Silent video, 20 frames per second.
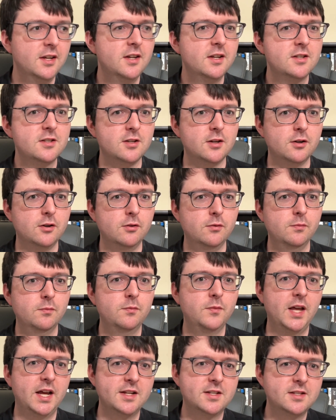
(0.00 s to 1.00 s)
So
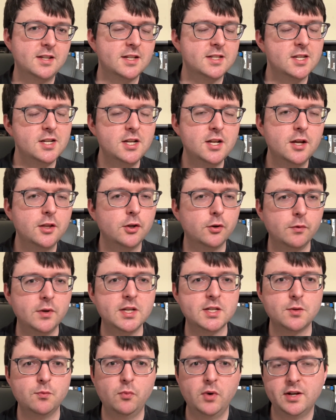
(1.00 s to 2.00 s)
that's another
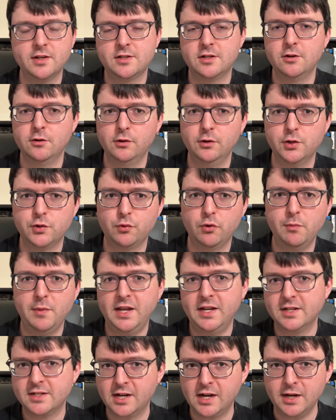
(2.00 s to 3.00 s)
reason why serials
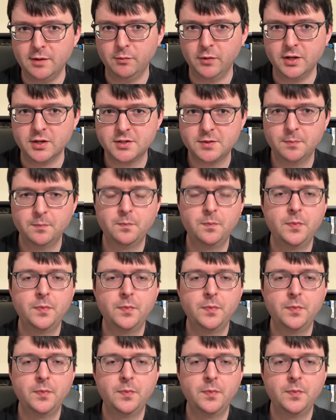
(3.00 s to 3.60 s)
remain timeless.